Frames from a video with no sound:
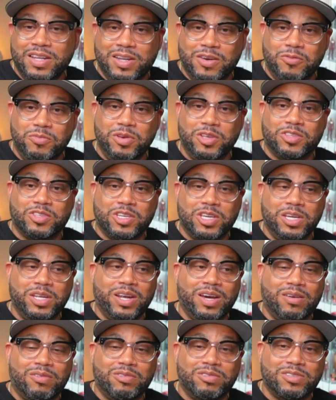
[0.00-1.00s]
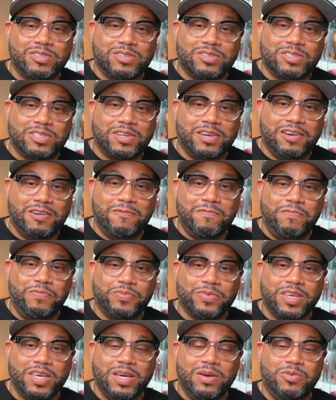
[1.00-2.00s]
that would be 10 hours of time.
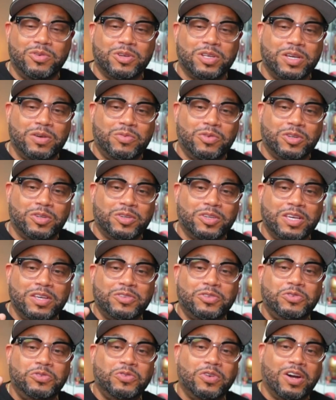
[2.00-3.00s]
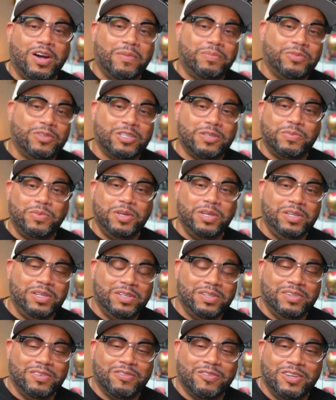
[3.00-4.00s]
It would, it would get you up to
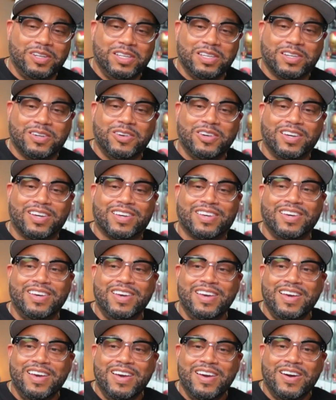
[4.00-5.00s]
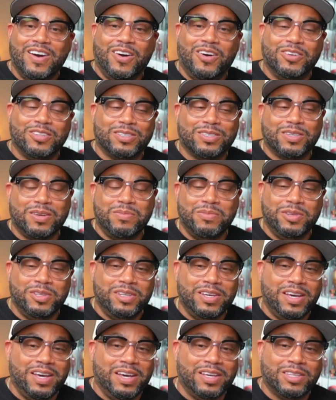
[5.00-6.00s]
speed really quick on some of
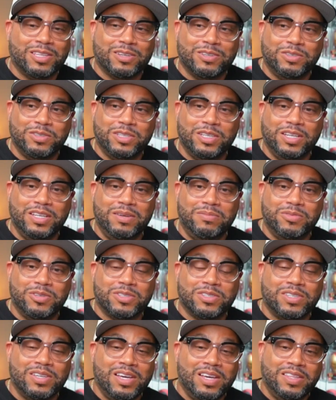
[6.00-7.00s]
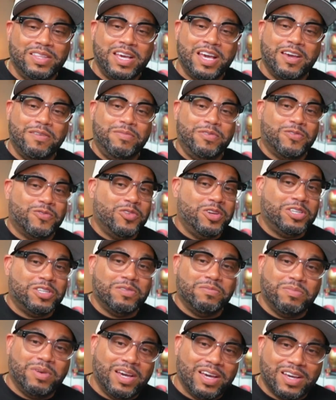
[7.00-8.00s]
the ethical dilemmas that have been
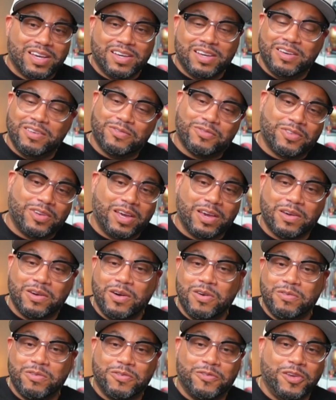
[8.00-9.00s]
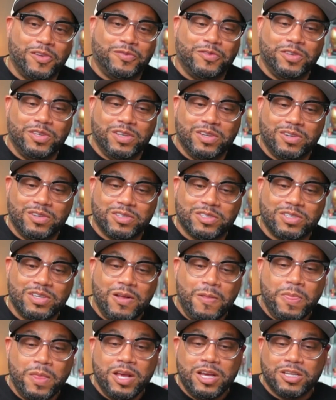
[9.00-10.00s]
reaching back for like over 50 years.
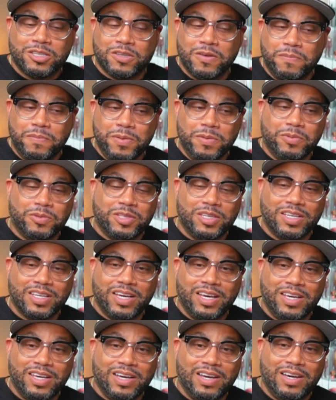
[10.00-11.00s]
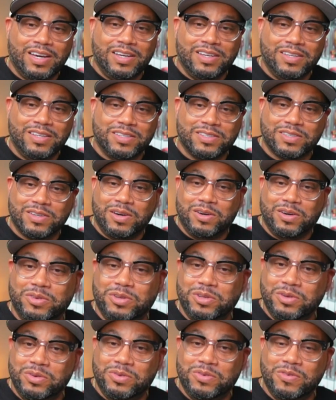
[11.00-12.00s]
Some people think AI is
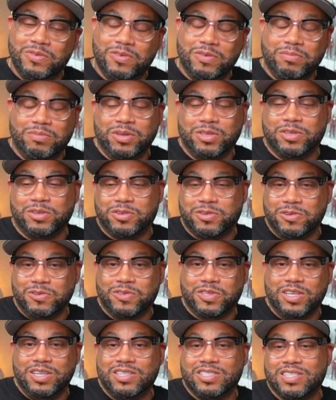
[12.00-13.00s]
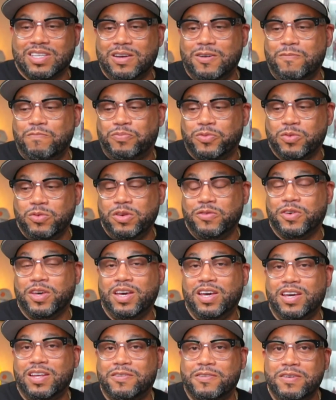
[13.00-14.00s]
new, but the truth is we've
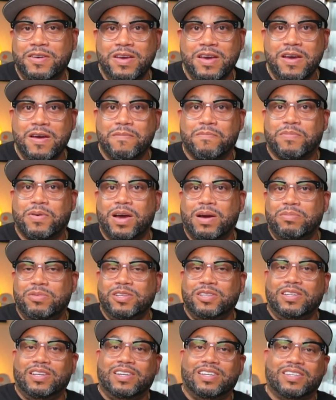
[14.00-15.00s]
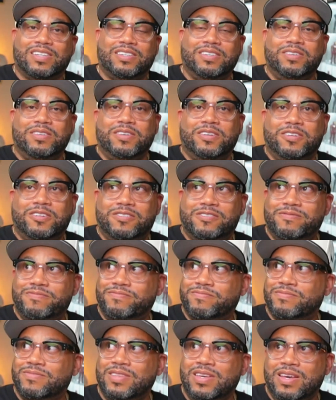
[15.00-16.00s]
had probably like, you know,
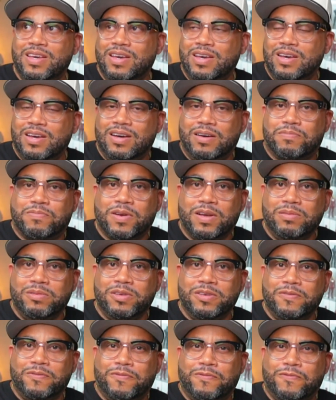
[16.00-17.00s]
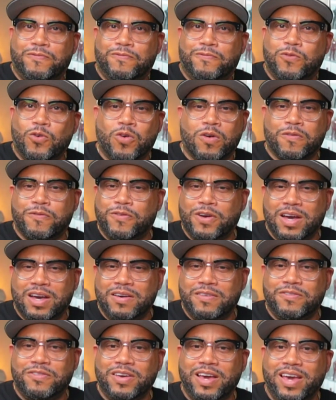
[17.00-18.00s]
probably four or
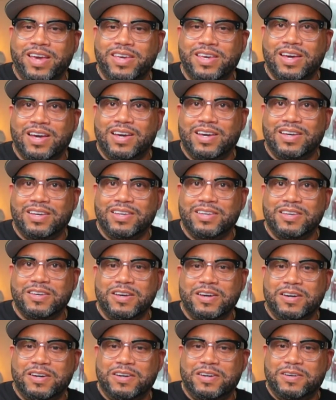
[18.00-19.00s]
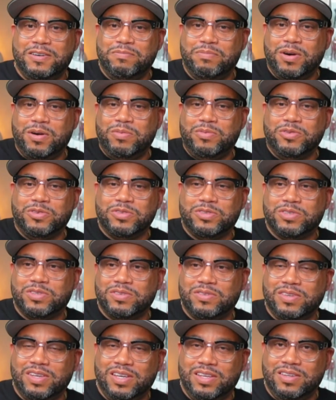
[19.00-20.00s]
five AI uh, bubbles,
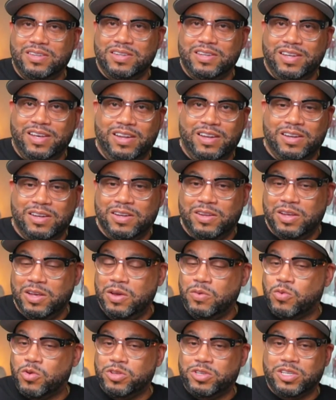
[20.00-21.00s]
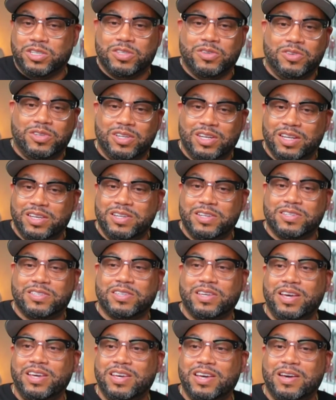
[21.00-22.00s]
and and and we're just on the
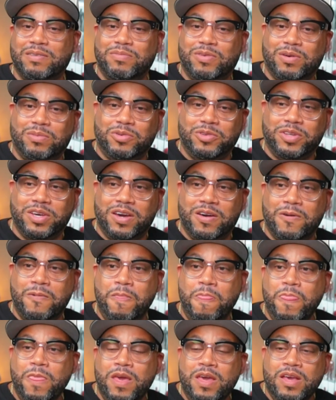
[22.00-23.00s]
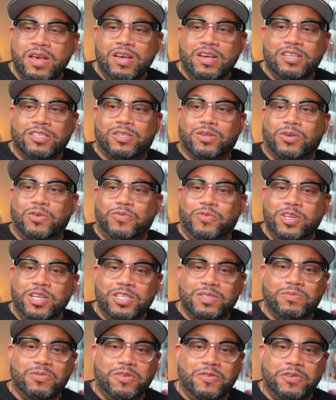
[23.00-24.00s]
latest AI bubble now. So
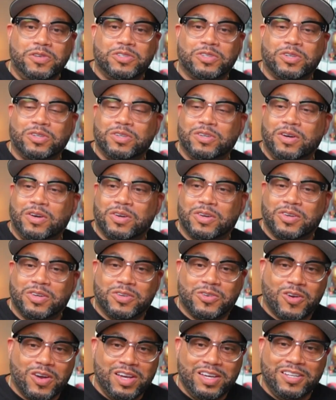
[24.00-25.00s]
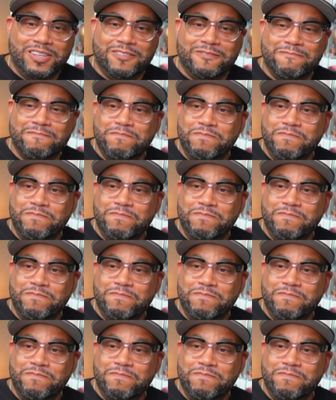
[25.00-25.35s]
these movies are, are great.